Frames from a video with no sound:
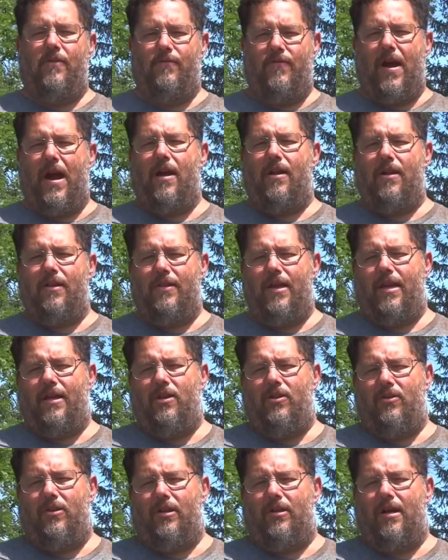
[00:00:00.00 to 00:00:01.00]
valley that
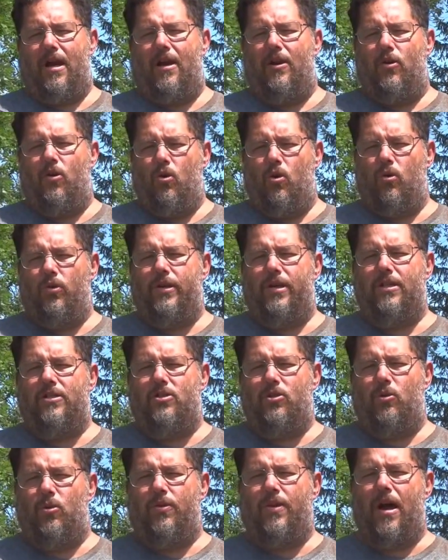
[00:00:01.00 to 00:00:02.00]
you can kind of hold
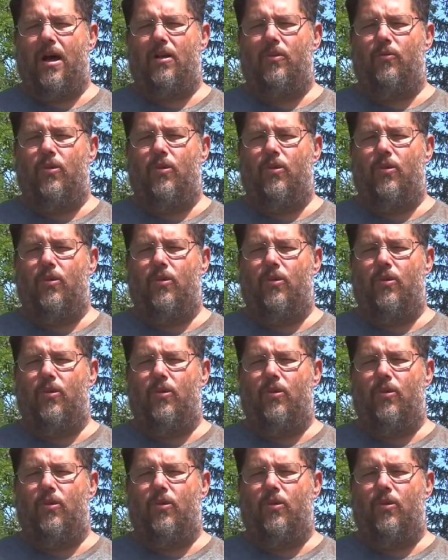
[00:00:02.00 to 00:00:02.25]
into without